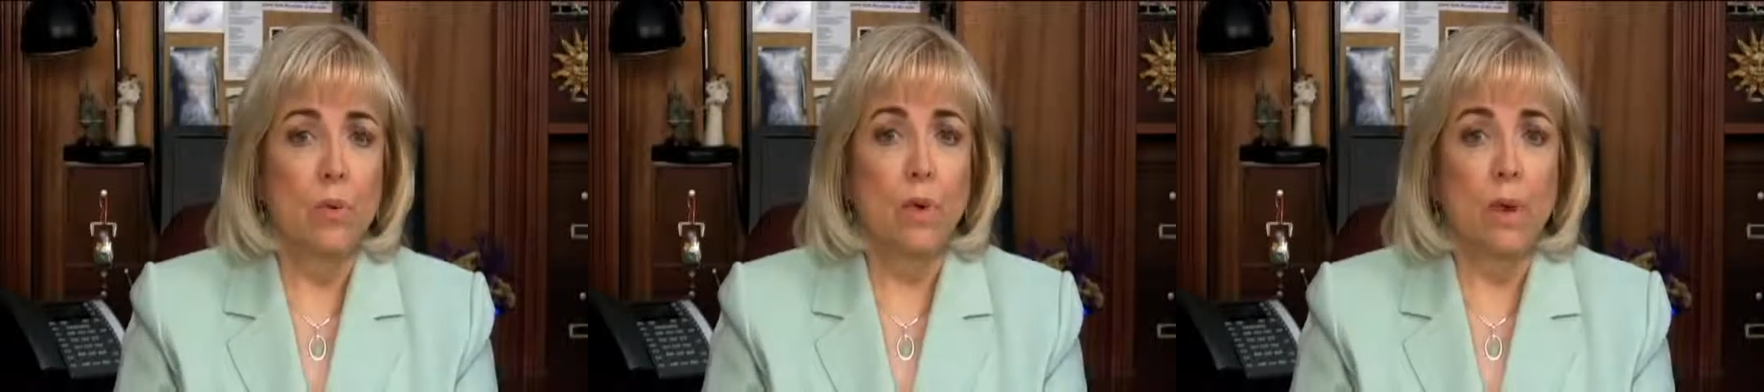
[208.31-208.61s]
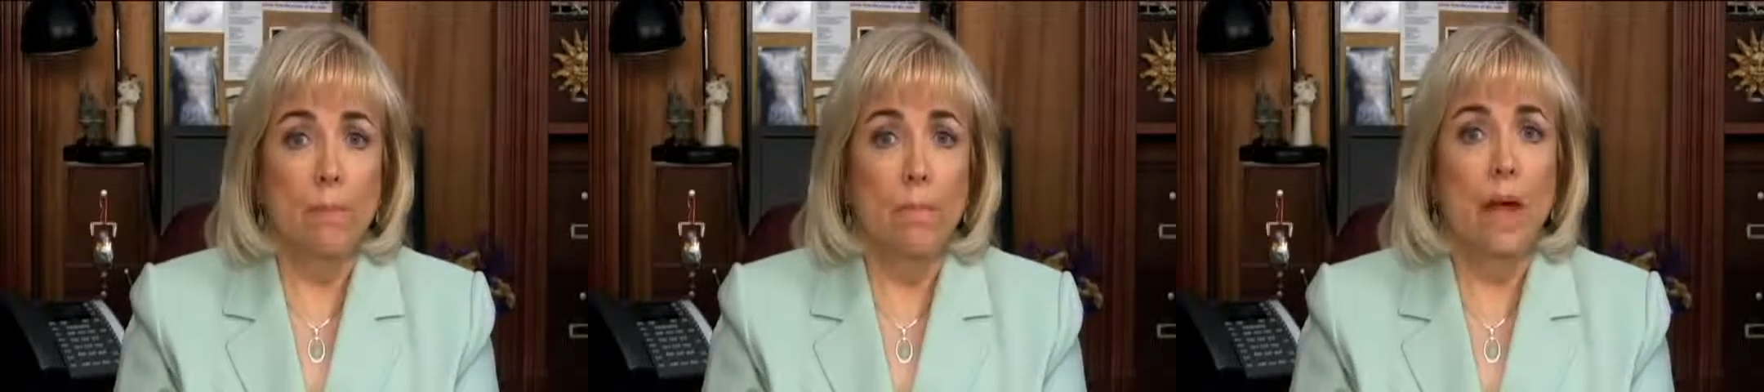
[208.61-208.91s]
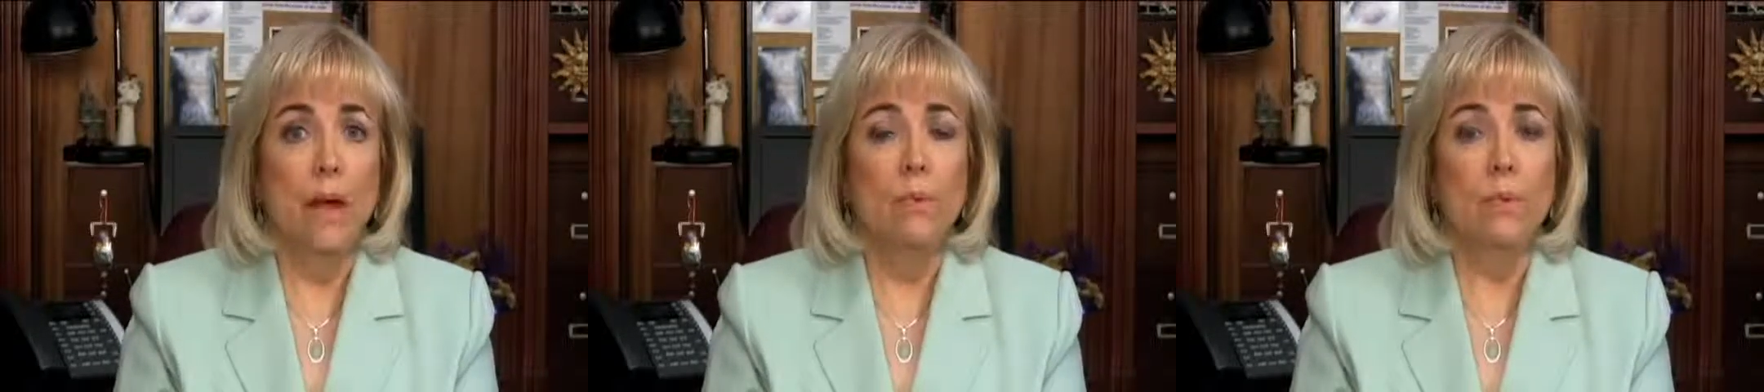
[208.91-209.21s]
were
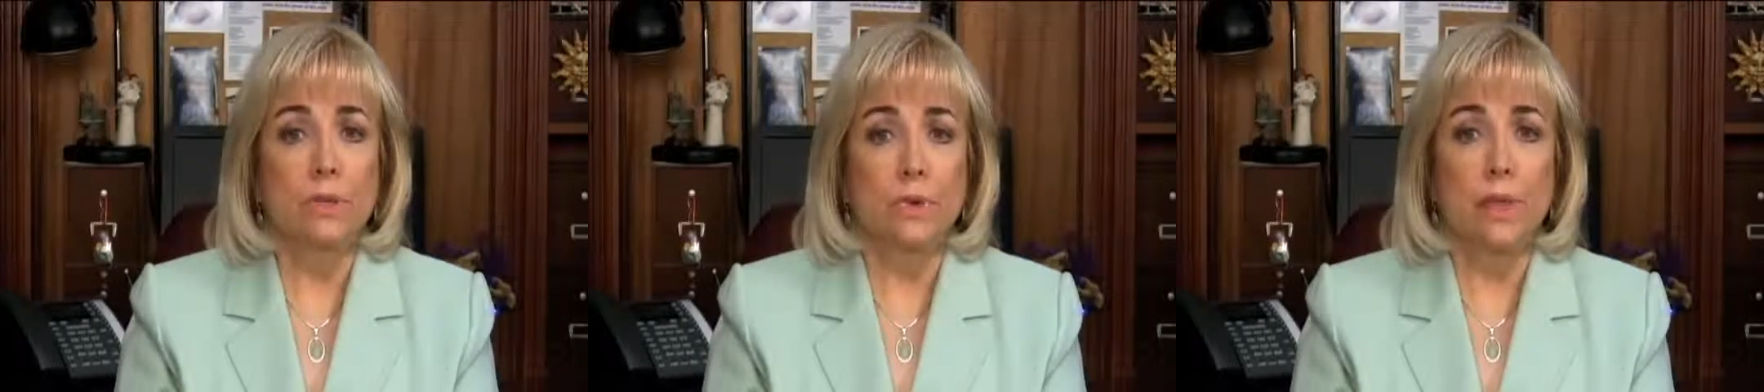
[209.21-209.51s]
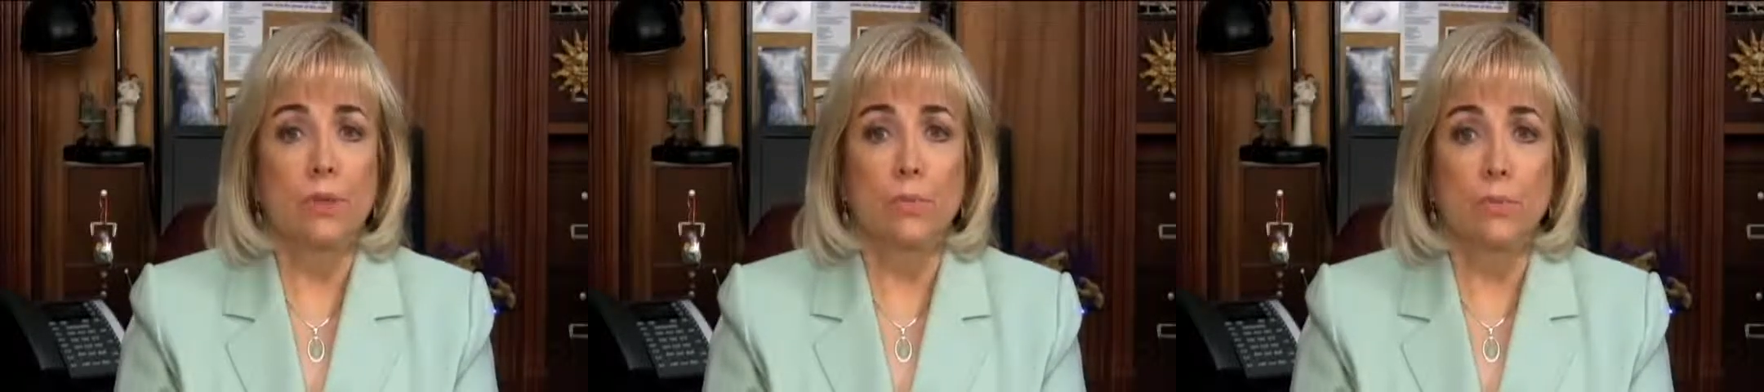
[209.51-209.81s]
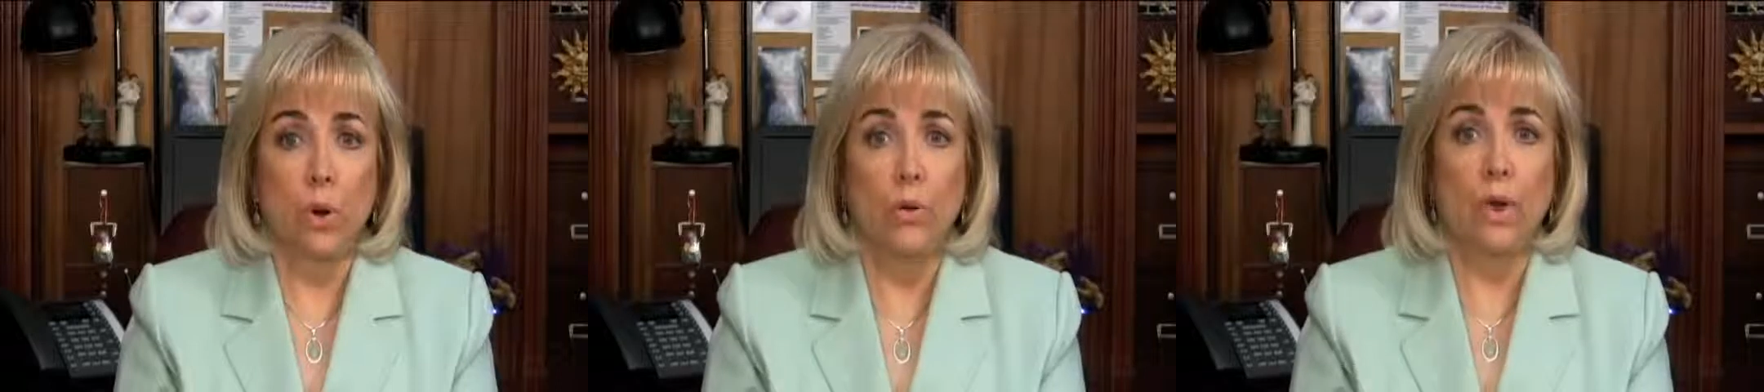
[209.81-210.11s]
combined with strains of
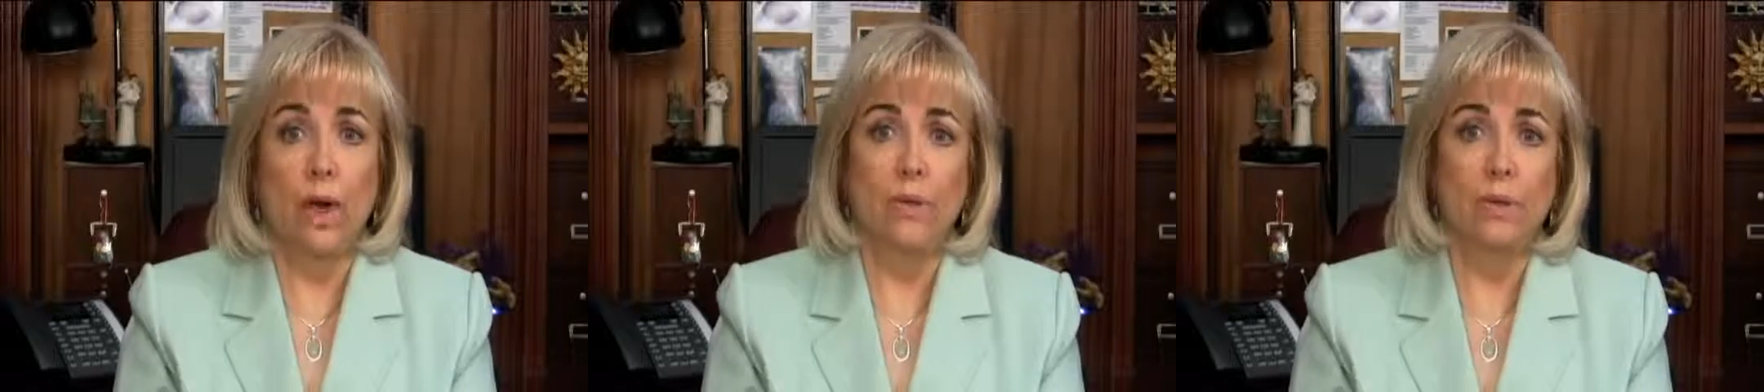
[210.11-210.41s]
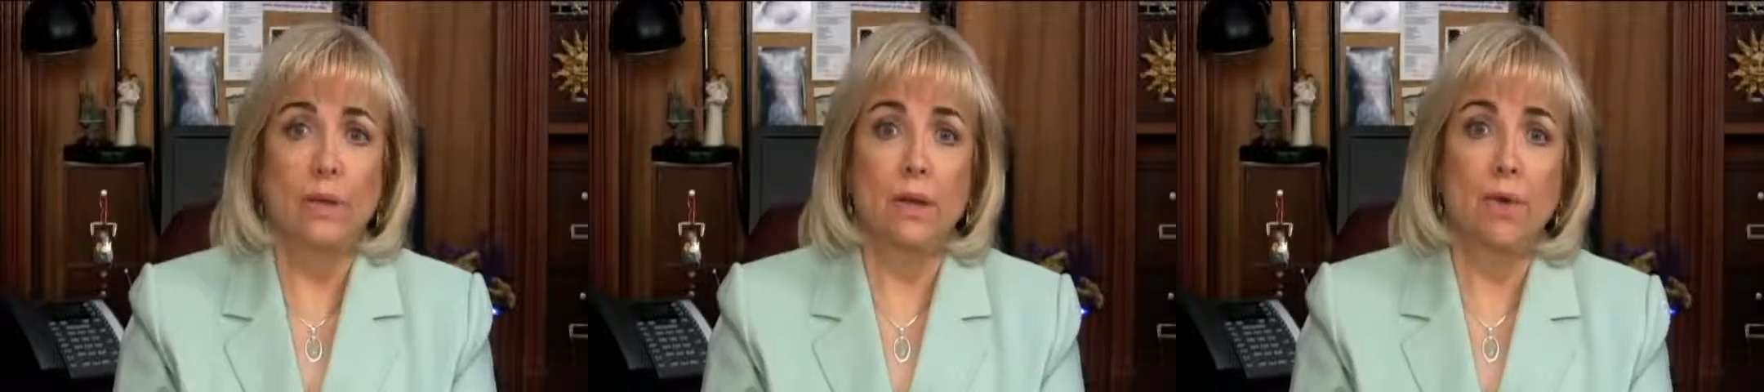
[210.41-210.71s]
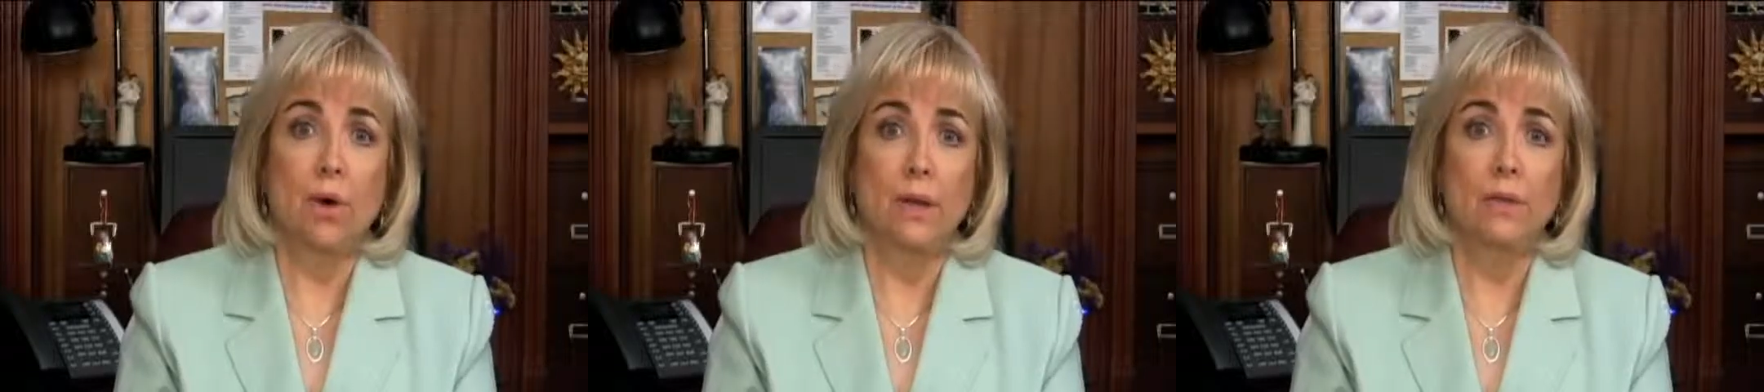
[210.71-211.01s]
rotavirus that
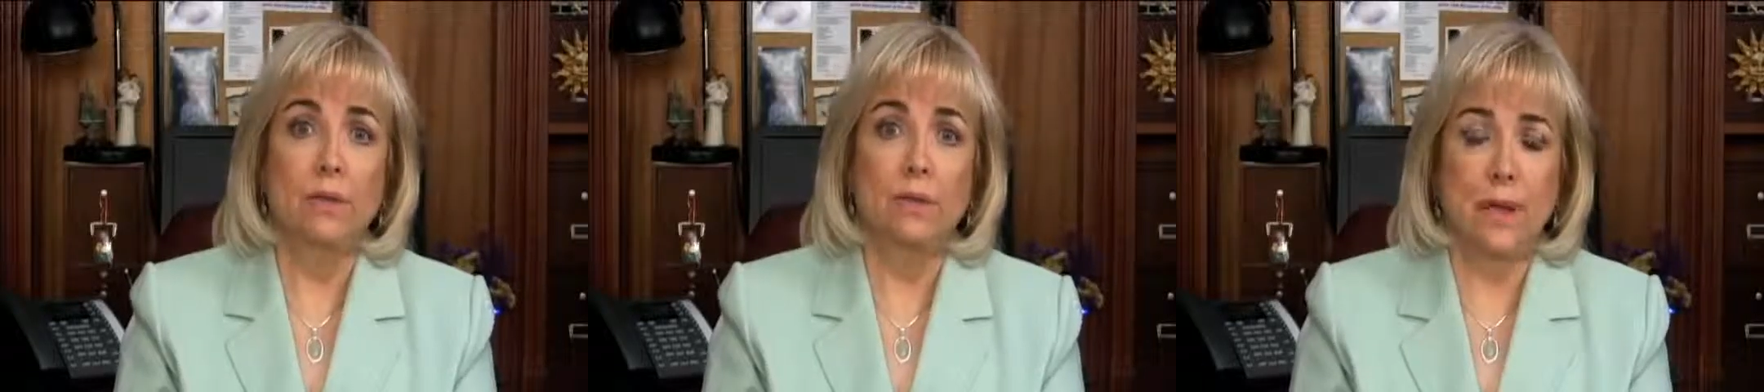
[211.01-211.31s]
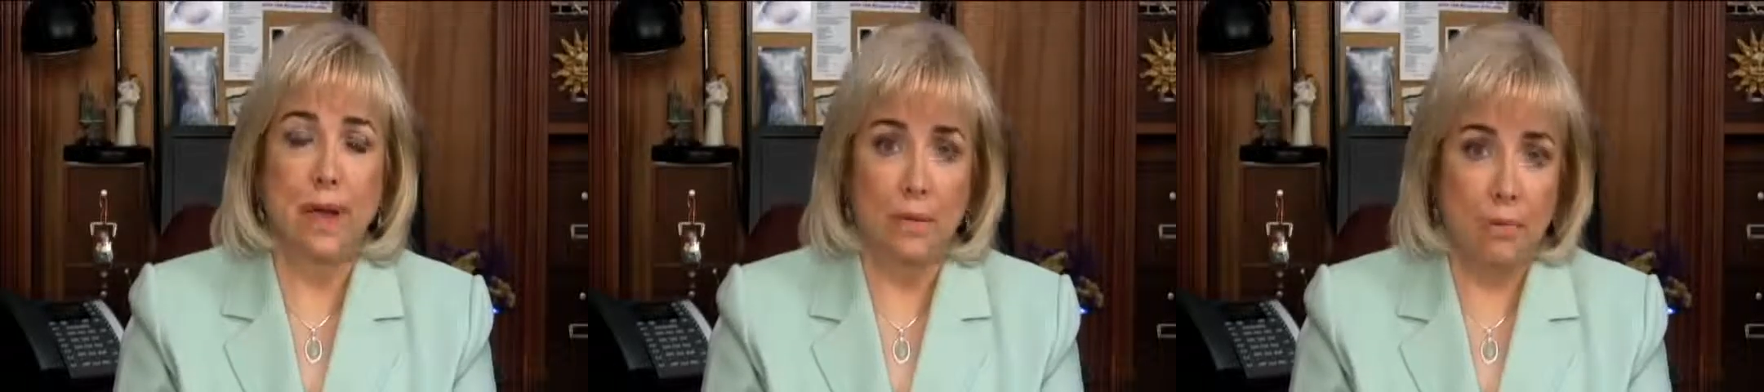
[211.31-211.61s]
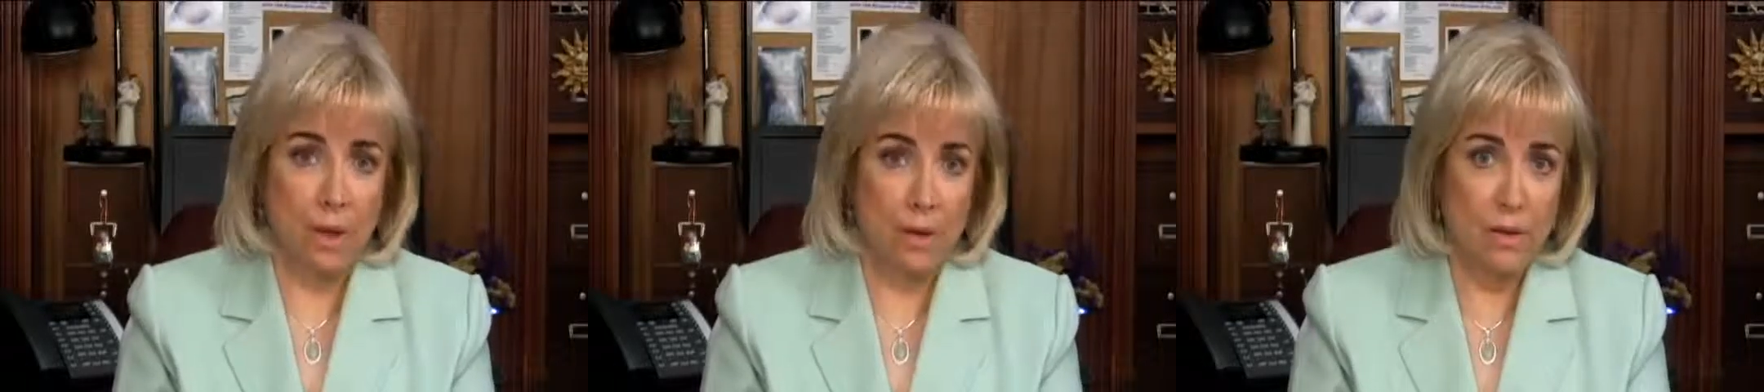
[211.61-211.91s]
cause
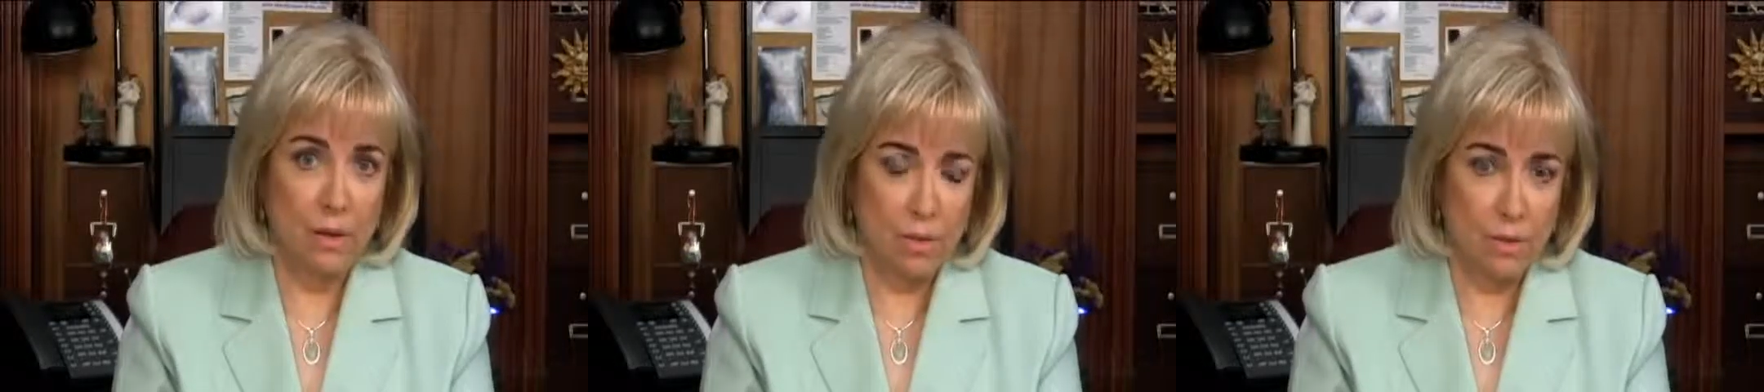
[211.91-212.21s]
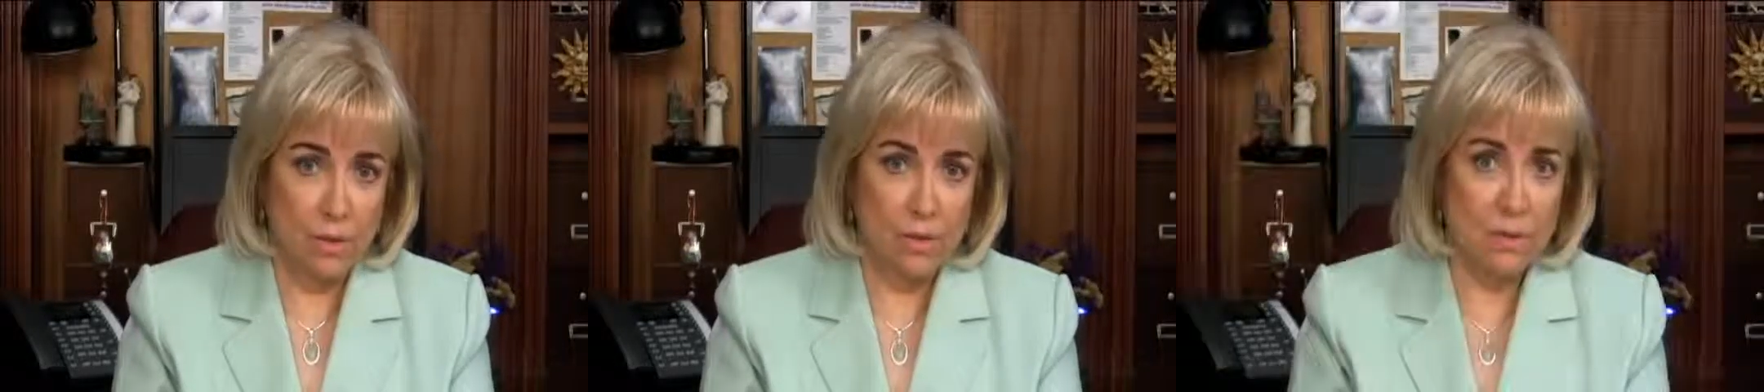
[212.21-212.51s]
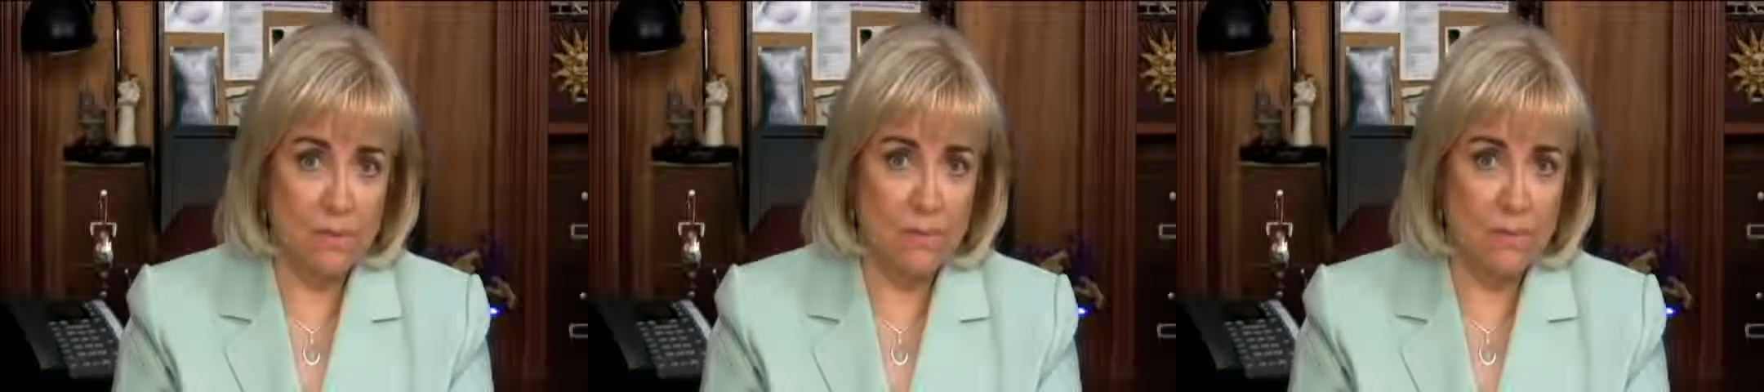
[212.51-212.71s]
diarrhea in humans.